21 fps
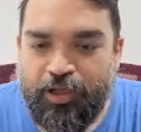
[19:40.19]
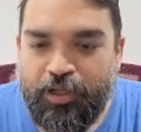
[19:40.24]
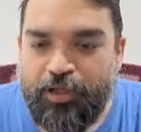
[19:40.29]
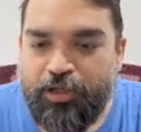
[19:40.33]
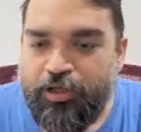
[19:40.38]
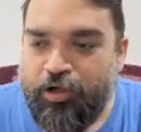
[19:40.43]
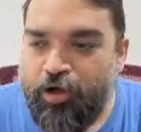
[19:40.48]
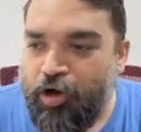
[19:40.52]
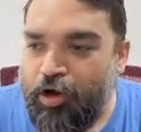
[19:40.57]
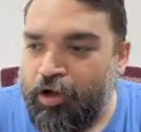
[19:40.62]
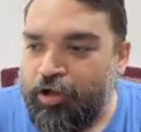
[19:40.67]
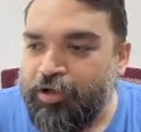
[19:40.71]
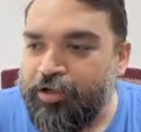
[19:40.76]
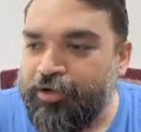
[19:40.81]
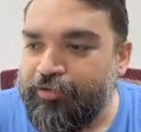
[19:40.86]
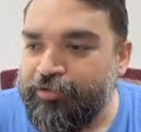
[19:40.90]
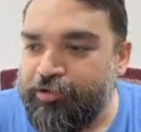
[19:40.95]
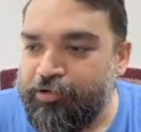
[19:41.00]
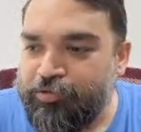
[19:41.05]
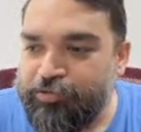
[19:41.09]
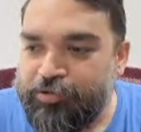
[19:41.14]
All you have to do
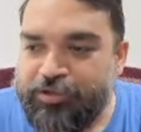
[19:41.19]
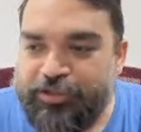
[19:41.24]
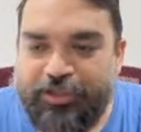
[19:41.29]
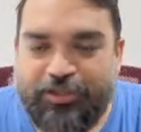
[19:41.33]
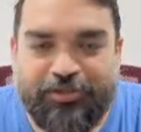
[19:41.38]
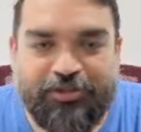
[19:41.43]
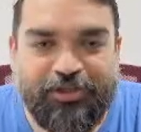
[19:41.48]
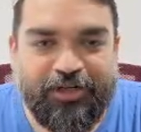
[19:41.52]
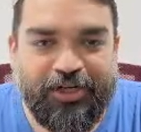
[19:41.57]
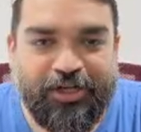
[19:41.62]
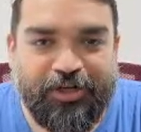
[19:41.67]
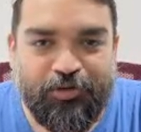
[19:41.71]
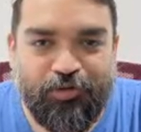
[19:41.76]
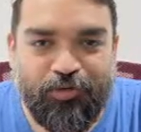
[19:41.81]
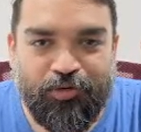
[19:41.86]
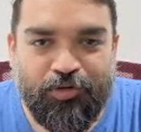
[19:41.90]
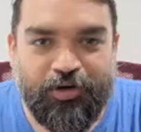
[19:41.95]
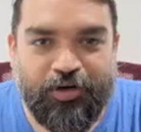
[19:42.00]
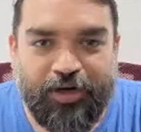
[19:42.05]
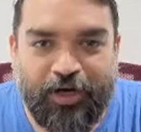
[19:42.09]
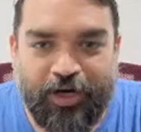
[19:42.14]
is just connect Google
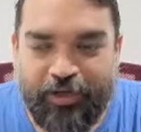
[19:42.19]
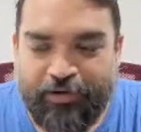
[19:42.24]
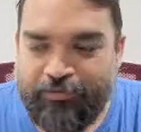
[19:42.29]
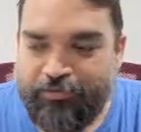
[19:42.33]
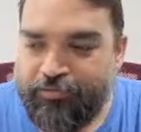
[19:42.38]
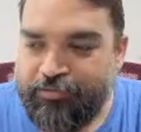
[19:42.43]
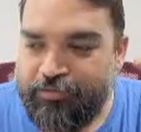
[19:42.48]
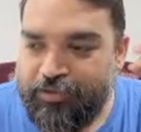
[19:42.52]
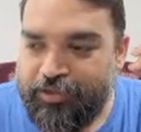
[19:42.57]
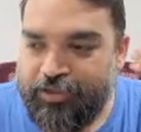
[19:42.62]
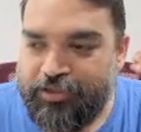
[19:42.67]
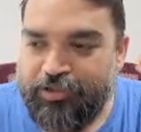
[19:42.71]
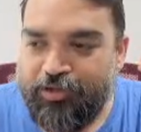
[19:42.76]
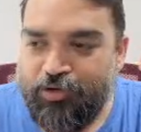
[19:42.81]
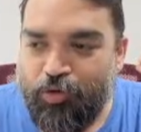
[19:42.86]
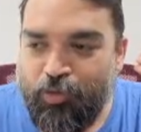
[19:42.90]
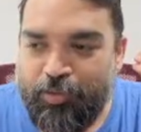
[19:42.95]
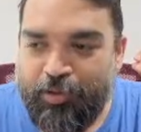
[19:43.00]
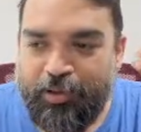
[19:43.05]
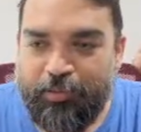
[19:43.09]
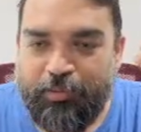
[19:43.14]
Drive. This will open
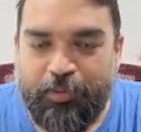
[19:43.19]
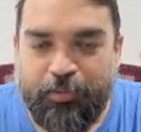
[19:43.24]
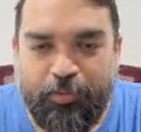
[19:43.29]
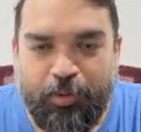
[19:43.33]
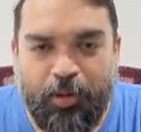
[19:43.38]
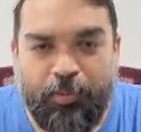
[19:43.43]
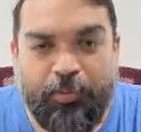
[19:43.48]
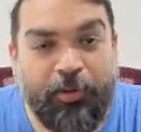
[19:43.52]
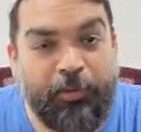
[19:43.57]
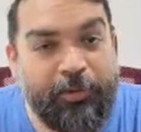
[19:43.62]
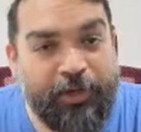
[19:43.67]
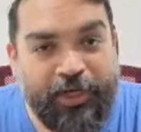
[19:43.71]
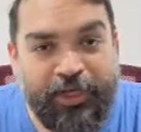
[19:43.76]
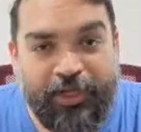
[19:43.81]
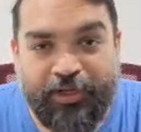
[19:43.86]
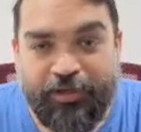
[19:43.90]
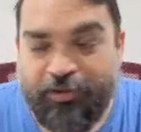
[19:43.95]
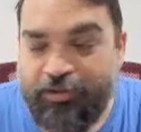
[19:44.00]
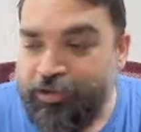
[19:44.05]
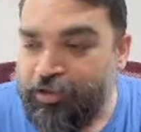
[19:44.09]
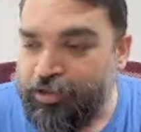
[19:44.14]
up a pop-up again.
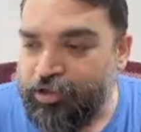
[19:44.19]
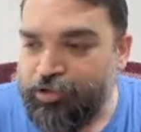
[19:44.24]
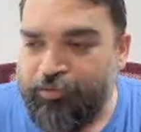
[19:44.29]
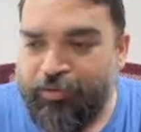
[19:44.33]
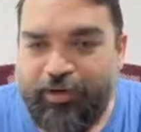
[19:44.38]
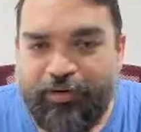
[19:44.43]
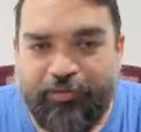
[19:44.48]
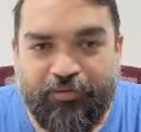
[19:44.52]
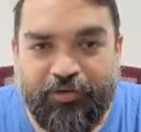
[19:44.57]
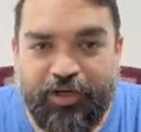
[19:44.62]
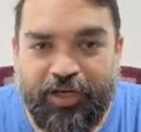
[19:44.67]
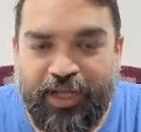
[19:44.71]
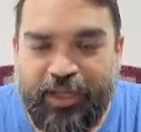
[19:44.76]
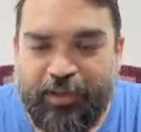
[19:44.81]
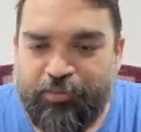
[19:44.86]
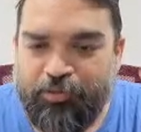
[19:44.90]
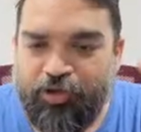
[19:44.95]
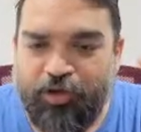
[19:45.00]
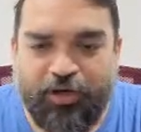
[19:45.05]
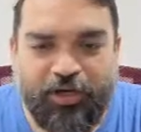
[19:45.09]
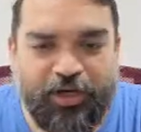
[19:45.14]
You will have to name your
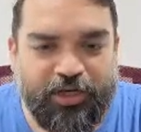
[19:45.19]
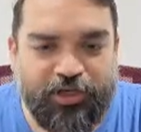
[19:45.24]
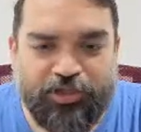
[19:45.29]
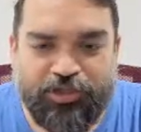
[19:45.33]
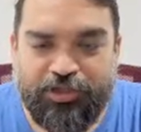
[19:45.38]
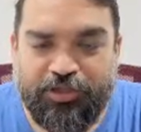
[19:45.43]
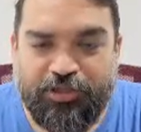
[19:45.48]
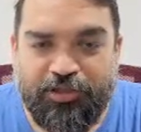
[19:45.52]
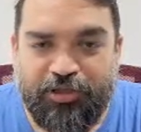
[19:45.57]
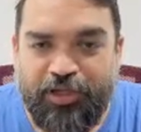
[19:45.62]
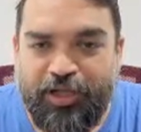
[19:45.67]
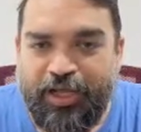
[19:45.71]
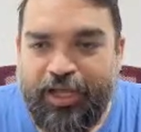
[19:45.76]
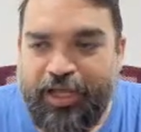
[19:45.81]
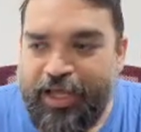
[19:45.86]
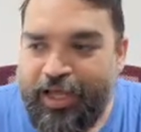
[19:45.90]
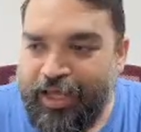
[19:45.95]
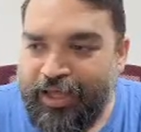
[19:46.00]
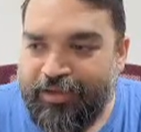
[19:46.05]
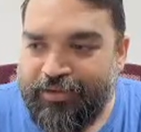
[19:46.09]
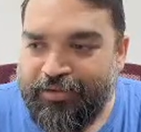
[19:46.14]
connection
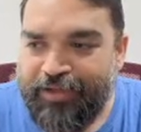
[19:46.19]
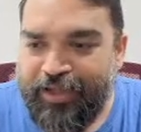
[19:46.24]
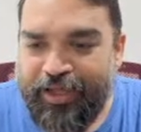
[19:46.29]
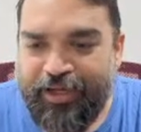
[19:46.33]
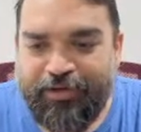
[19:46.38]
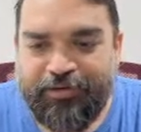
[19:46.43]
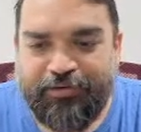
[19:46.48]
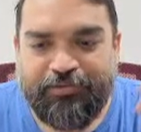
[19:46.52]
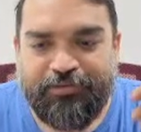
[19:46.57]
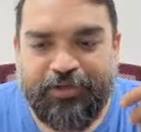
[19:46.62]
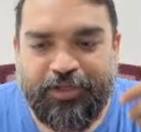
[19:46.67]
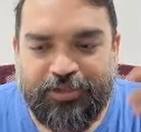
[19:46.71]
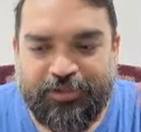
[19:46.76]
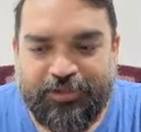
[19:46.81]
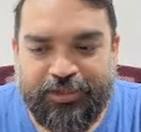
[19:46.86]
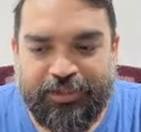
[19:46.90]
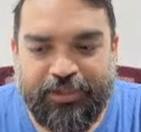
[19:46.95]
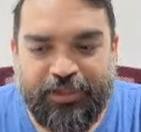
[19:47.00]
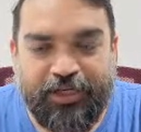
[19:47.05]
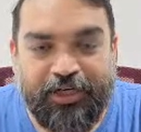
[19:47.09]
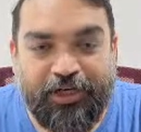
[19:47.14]
and then that's it.
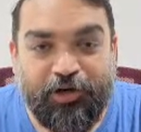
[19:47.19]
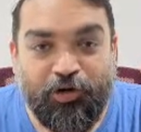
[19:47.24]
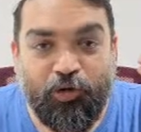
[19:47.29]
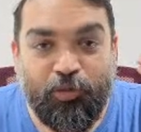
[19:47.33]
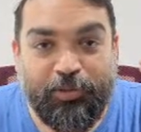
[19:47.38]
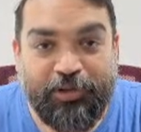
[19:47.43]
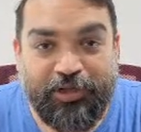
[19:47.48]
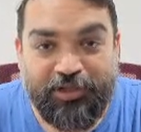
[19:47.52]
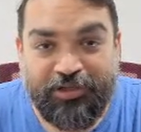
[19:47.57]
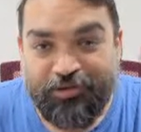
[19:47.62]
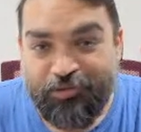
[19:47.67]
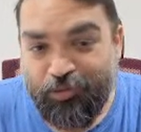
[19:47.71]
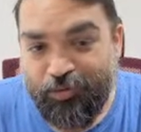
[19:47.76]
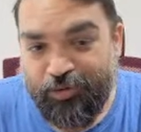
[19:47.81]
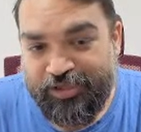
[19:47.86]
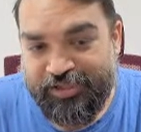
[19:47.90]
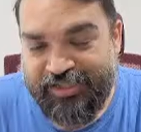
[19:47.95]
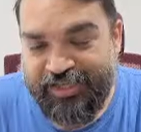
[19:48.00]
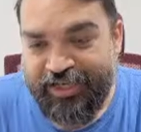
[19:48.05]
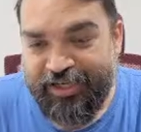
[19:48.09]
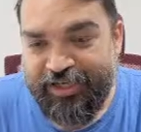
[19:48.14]
It will open the Google
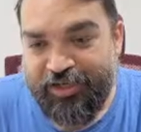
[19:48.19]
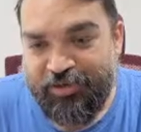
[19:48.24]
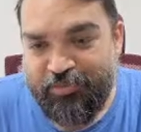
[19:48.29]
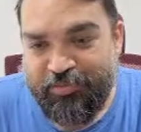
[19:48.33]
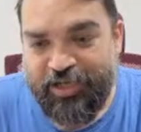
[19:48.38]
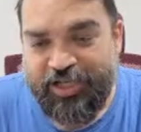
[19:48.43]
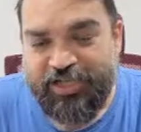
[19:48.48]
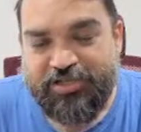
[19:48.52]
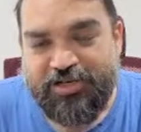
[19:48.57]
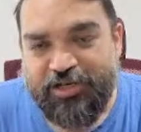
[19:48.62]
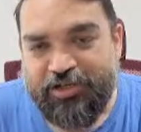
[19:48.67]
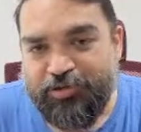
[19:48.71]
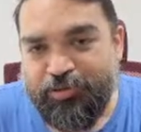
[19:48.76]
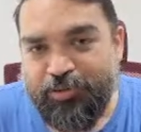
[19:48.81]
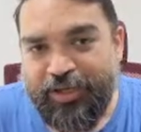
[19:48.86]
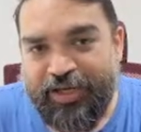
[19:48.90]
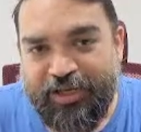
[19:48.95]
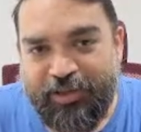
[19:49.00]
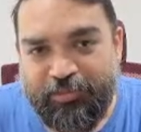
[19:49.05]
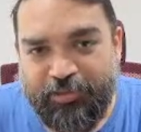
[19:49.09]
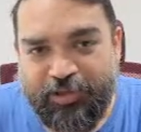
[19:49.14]
sign-in page and you
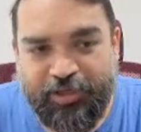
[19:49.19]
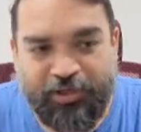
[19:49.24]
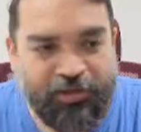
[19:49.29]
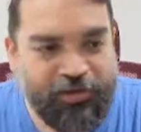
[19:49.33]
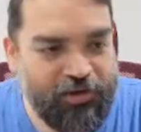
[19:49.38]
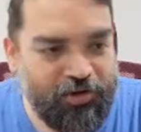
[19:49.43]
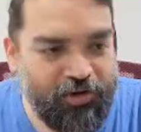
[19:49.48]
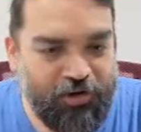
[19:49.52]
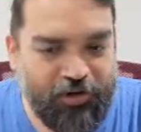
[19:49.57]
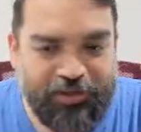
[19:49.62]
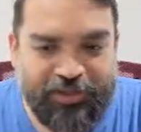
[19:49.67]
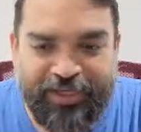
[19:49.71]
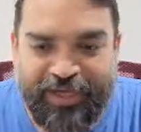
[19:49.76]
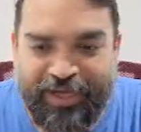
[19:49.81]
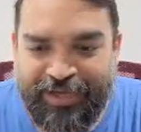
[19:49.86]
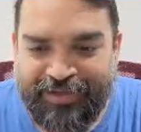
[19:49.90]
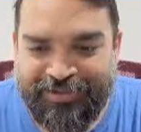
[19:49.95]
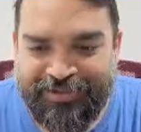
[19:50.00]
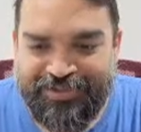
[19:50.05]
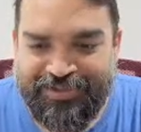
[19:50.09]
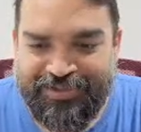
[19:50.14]
enable all the
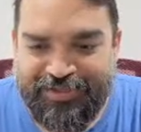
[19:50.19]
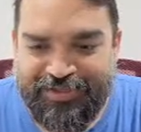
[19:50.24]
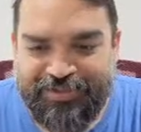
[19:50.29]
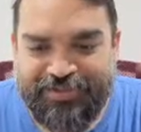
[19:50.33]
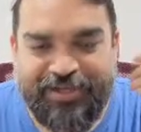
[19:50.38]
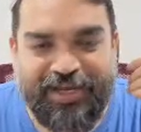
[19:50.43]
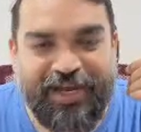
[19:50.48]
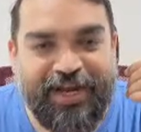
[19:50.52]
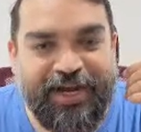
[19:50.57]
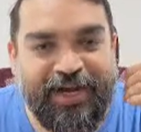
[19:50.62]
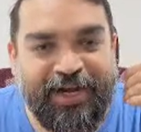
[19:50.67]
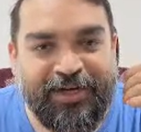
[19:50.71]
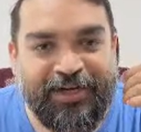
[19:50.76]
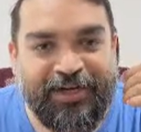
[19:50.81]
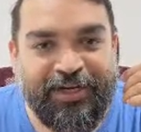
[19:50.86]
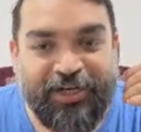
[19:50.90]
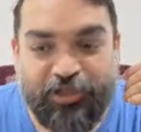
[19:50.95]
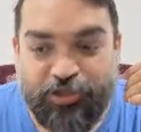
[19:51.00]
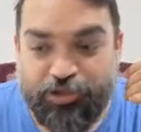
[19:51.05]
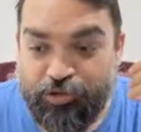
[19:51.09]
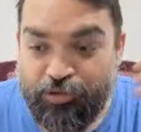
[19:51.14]
accesses and it
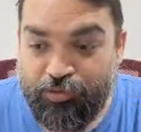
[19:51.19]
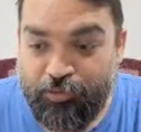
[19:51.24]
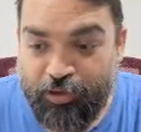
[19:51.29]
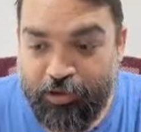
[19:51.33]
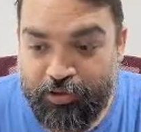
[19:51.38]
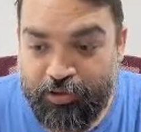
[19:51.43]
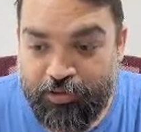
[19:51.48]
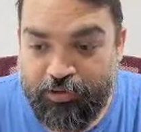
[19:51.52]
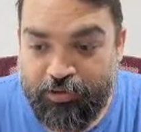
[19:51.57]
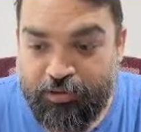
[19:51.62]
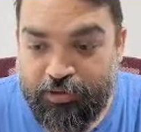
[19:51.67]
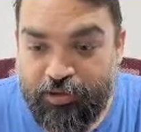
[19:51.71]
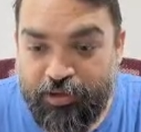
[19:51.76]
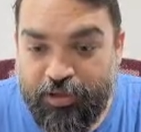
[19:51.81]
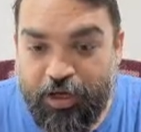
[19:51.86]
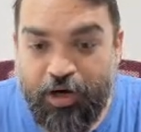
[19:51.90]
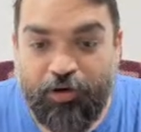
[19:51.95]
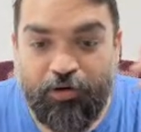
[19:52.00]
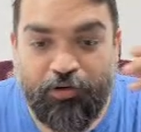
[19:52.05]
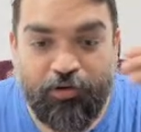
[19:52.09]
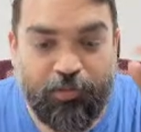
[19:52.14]
should work, out of
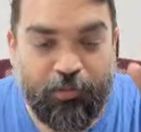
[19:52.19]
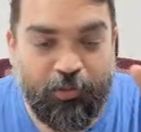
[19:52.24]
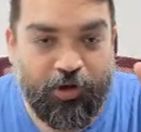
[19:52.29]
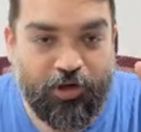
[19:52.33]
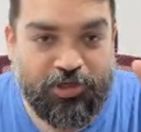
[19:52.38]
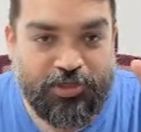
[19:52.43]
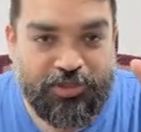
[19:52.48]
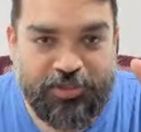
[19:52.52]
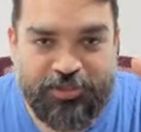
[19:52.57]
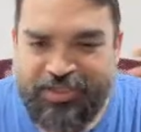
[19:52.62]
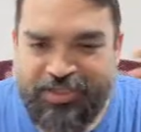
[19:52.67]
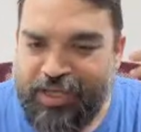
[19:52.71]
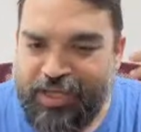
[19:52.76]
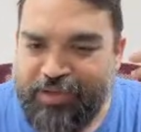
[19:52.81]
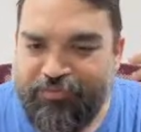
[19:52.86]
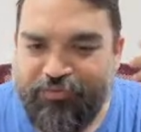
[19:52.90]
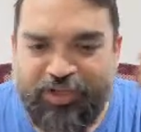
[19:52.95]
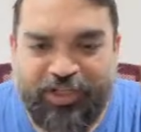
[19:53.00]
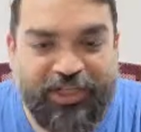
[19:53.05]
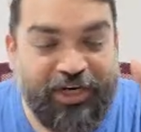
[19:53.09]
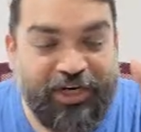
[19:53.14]
the box. Same with
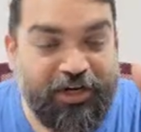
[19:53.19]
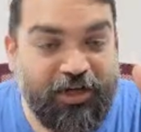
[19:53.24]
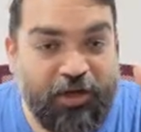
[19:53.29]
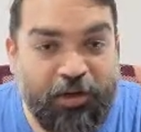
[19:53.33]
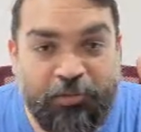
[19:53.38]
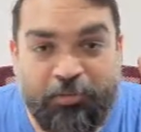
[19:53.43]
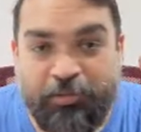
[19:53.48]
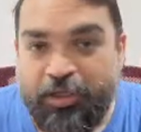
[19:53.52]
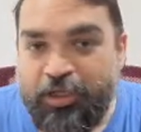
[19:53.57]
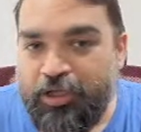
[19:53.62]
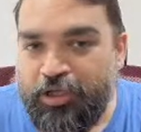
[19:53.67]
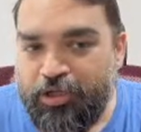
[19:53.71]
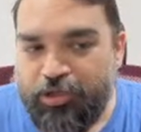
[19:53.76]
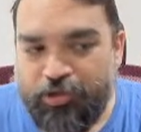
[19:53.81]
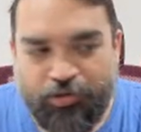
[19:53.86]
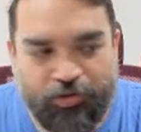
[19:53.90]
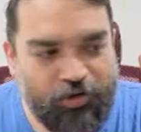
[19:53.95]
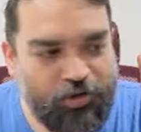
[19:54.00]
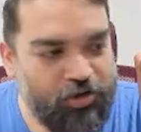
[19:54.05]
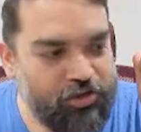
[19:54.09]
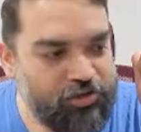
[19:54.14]
GitHub. You can
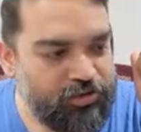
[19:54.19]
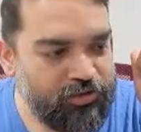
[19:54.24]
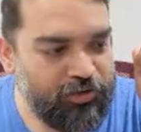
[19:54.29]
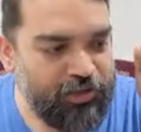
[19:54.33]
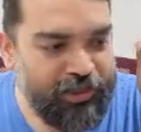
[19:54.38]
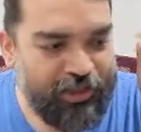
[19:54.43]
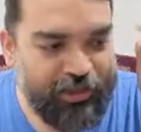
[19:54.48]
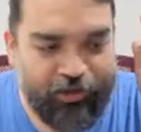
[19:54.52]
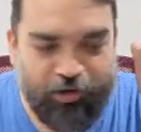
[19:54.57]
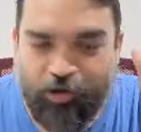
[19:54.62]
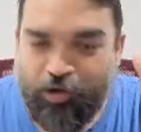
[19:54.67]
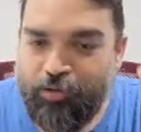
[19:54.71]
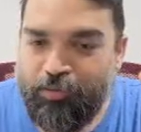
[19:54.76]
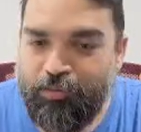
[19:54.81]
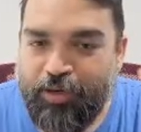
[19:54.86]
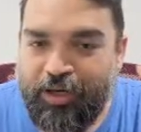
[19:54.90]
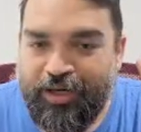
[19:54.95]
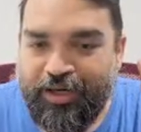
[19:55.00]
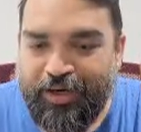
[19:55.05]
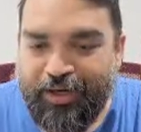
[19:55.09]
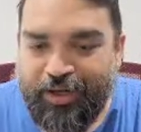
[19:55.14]
also link your
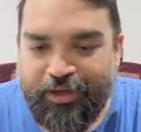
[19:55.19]
OneDrive.